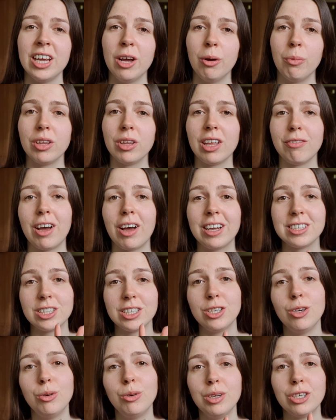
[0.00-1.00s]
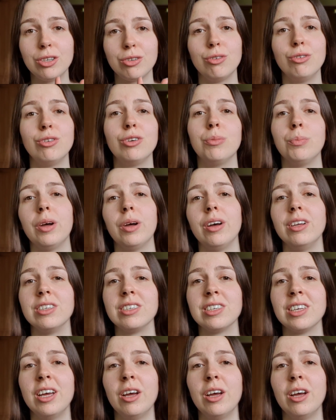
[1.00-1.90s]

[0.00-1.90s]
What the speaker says: where they've had 2 intruder birds,